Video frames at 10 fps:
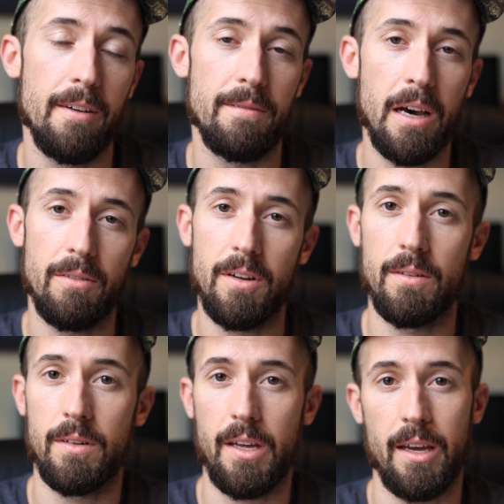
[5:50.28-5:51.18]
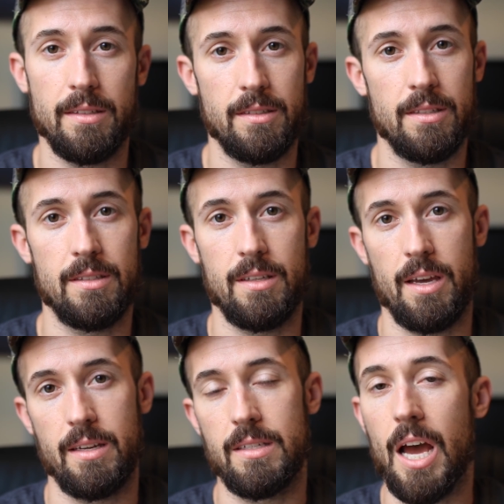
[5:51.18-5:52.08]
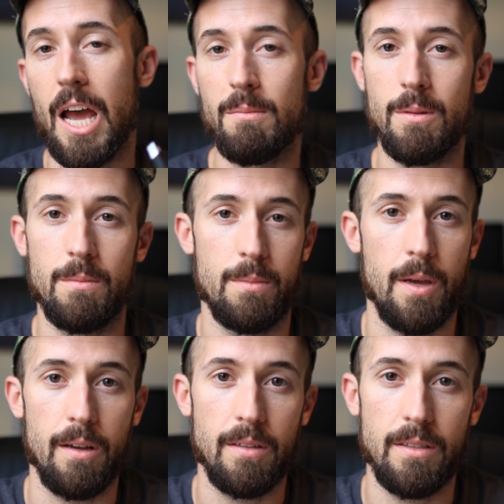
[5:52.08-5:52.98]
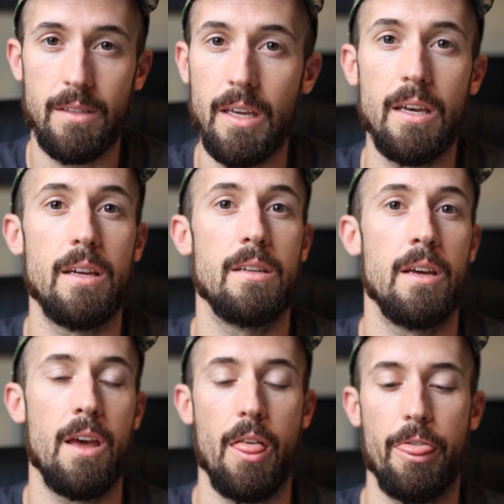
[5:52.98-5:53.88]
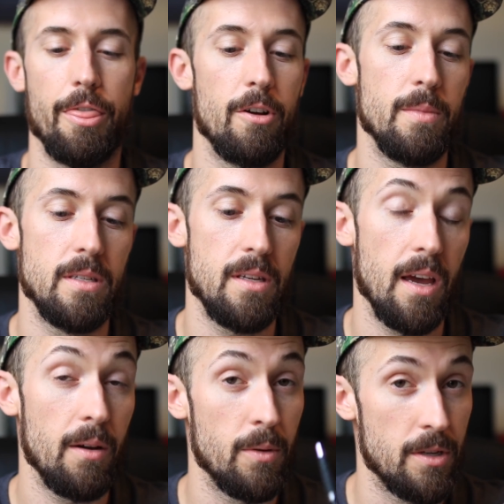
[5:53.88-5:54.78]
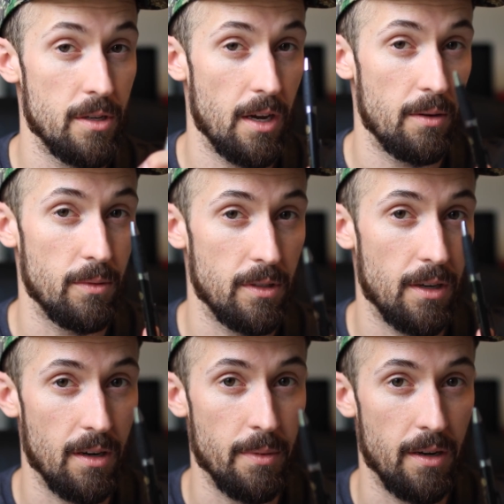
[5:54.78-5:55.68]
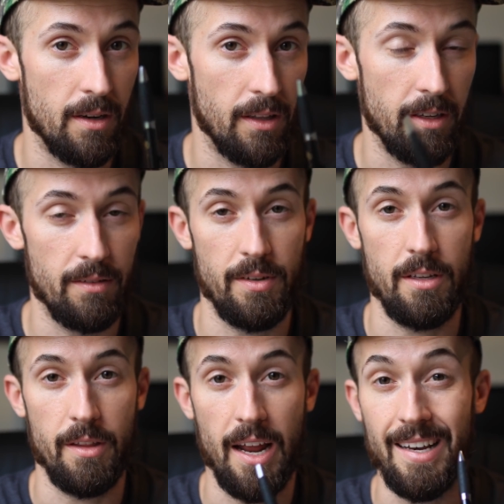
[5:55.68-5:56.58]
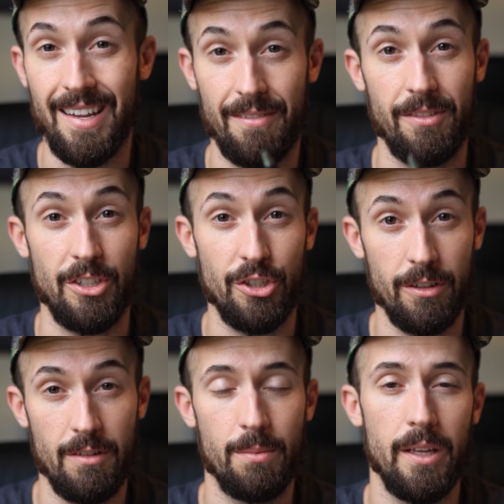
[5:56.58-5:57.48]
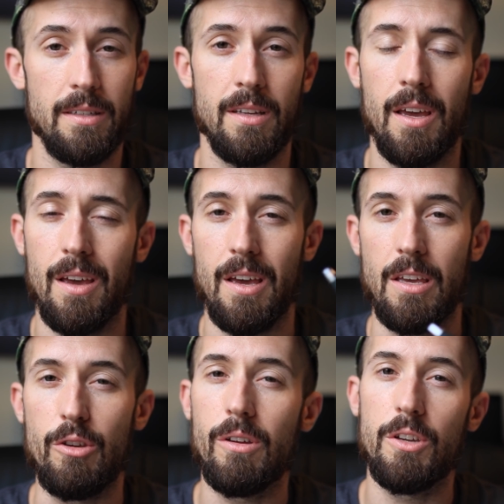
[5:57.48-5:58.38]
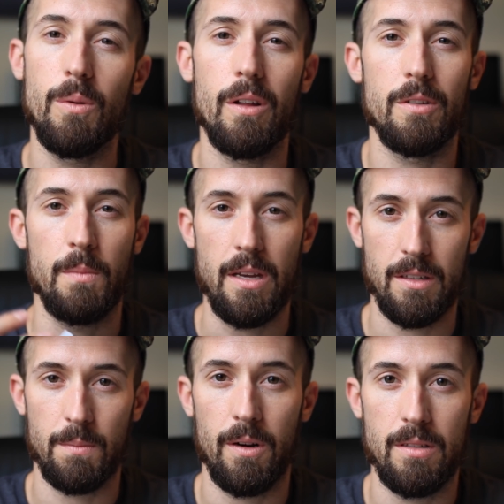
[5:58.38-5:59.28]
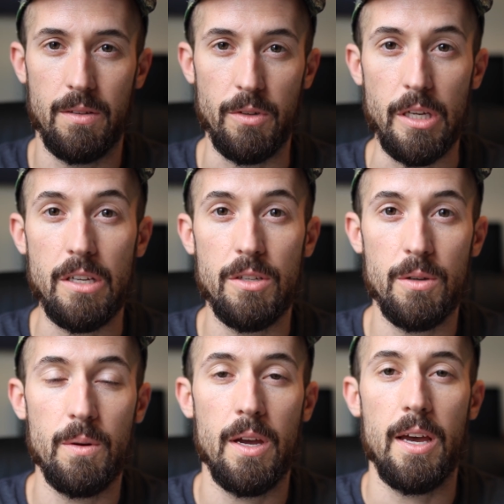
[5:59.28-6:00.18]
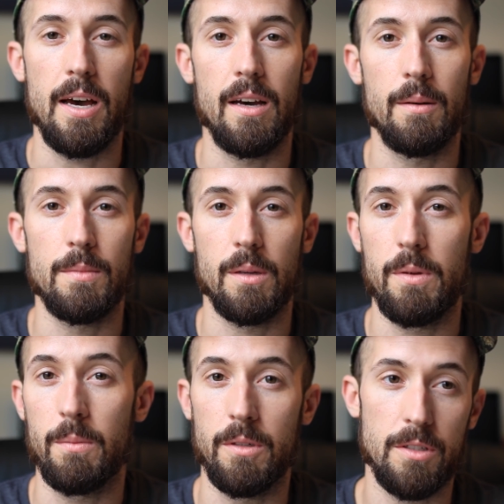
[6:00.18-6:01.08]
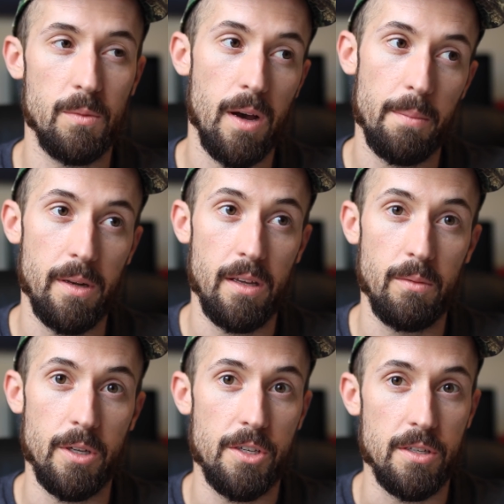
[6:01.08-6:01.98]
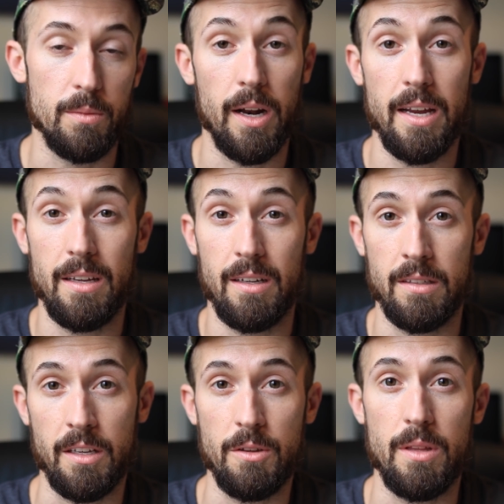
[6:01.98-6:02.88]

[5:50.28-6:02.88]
valve cover gasket set, timing belts, kit, thermostat, which I will talk about in a later video that I definitely should have replaced. You can do all those maintenance parts if you need to. Some people just swap it in, which is what I did because I knew